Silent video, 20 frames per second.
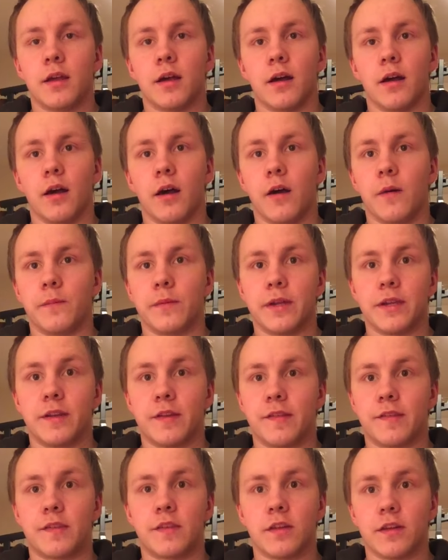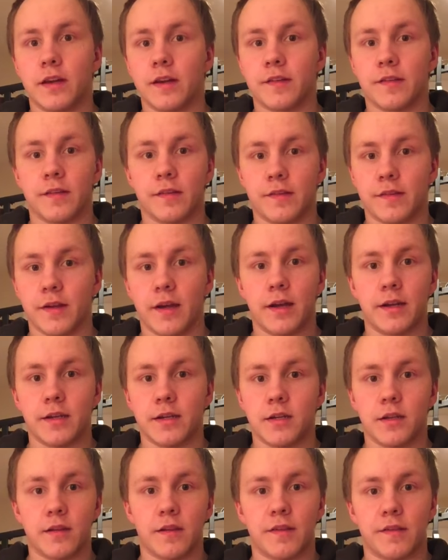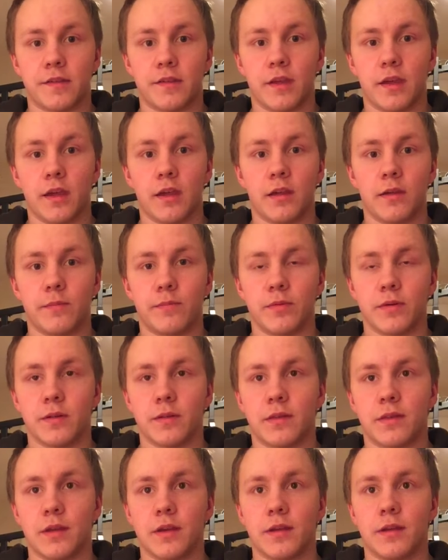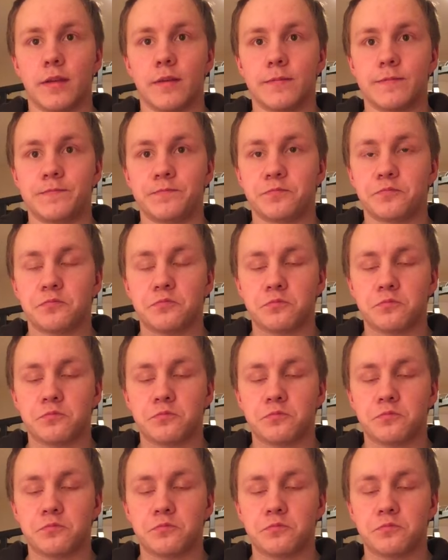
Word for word: Um, he still hasn't signed it to this day, but they